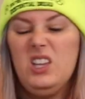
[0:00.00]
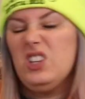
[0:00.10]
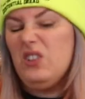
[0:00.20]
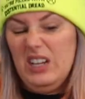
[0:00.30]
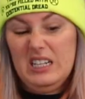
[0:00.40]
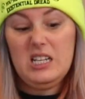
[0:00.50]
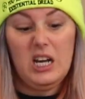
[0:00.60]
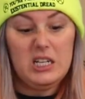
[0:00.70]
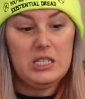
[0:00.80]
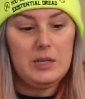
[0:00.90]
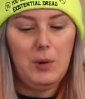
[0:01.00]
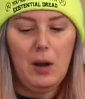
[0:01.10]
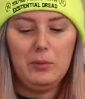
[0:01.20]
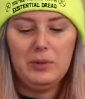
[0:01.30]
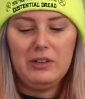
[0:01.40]
The green is honestly
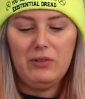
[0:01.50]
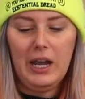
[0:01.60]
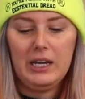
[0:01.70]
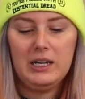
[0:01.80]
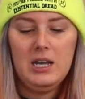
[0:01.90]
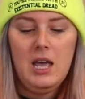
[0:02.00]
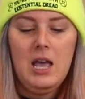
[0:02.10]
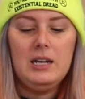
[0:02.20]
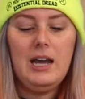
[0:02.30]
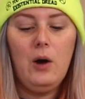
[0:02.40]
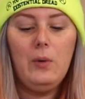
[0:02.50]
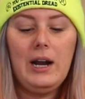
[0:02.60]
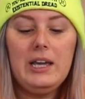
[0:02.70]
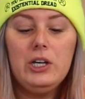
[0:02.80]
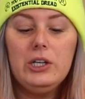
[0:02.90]
probably fine. Now what
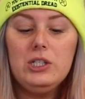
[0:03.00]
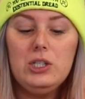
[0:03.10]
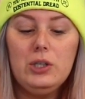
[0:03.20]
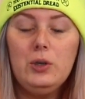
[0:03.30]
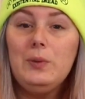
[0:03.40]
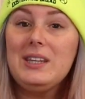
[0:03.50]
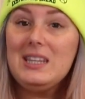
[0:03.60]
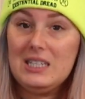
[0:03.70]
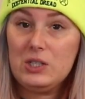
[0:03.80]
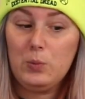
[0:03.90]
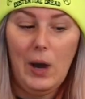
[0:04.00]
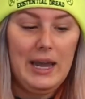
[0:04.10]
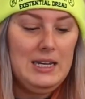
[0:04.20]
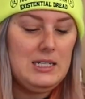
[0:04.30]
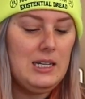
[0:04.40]
I could do with this
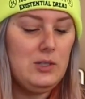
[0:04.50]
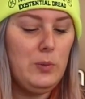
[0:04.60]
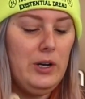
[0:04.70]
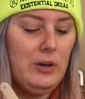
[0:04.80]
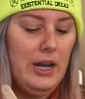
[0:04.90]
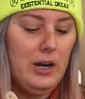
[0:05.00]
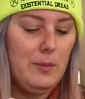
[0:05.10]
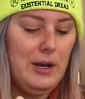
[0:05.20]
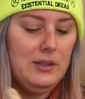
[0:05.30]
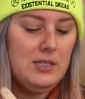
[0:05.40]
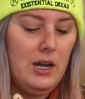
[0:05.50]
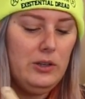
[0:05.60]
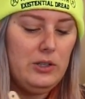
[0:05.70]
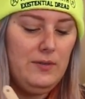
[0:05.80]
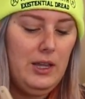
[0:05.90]
white, because we don't care about this
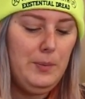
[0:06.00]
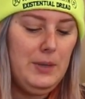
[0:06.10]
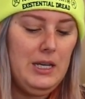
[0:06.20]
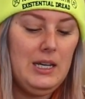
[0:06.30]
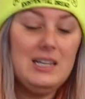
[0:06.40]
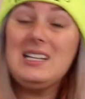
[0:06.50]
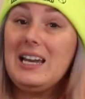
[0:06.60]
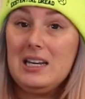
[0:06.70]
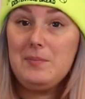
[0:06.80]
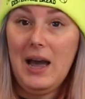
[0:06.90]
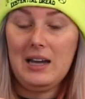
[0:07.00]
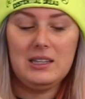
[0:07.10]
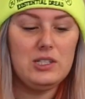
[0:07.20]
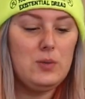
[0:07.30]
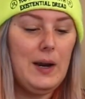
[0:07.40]
color developing, is I can bag
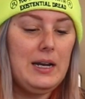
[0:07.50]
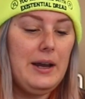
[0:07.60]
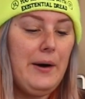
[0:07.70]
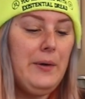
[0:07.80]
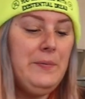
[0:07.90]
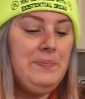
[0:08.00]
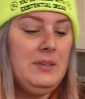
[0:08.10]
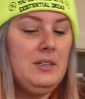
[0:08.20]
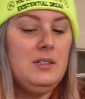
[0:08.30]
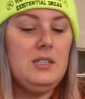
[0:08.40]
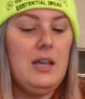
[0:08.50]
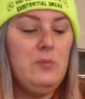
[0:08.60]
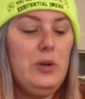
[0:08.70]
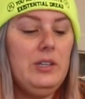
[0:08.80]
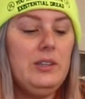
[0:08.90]
this right now.
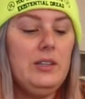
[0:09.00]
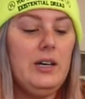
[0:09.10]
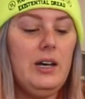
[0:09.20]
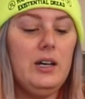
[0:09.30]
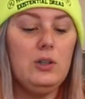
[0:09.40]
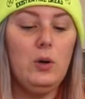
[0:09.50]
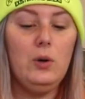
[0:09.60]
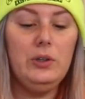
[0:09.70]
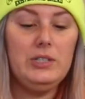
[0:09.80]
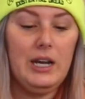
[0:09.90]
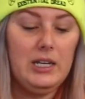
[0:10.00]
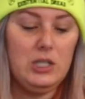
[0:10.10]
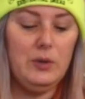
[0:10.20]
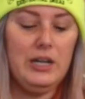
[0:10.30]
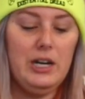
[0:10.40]
Same with the gold. I
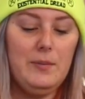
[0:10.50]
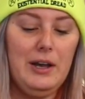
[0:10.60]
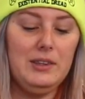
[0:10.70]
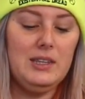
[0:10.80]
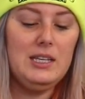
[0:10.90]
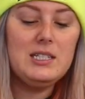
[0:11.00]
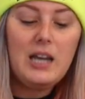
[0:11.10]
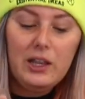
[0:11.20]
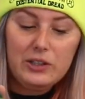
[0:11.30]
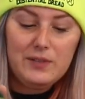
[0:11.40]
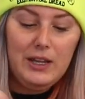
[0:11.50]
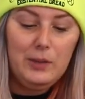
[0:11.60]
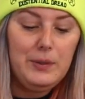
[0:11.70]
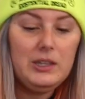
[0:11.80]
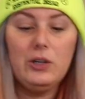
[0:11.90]
don't care about this color
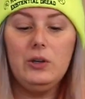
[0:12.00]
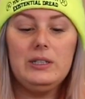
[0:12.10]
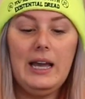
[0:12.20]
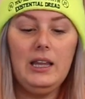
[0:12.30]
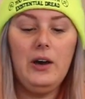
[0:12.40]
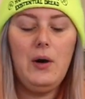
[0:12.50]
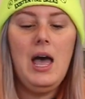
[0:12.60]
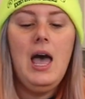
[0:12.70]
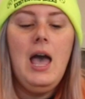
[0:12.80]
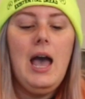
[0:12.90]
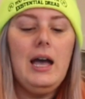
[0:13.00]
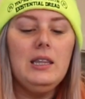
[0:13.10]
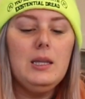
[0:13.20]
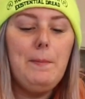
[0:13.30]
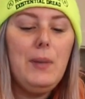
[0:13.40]
developing, the gold yellow.
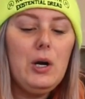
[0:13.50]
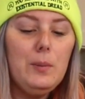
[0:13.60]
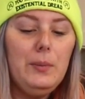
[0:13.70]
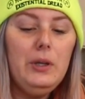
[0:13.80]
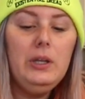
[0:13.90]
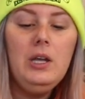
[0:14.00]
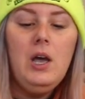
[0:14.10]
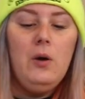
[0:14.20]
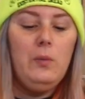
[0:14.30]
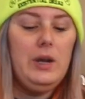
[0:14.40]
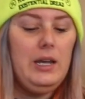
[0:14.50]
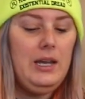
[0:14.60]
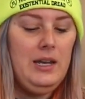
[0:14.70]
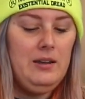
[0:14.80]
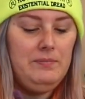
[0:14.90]
And the purple,
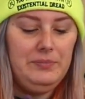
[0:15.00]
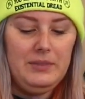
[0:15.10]
we